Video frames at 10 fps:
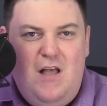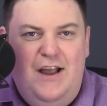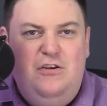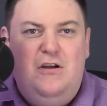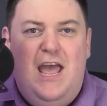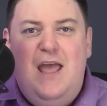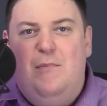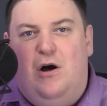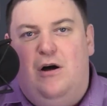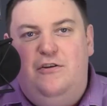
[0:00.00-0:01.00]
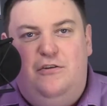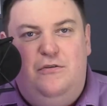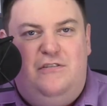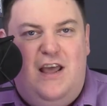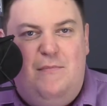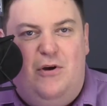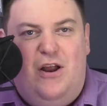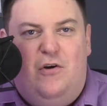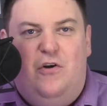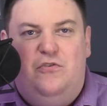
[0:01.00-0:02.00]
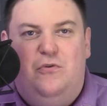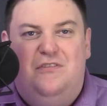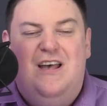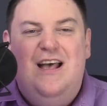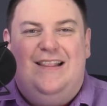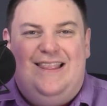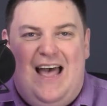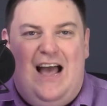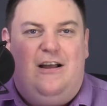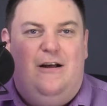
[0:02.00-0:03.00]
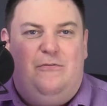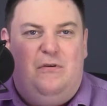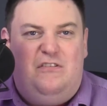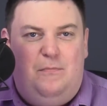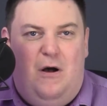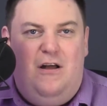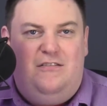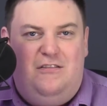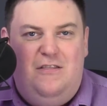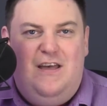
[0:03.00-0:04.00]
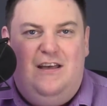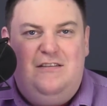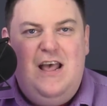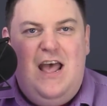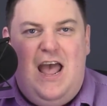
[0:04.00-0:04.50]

I took aim on Tuesday about Erin O'Toole's lack of response to this,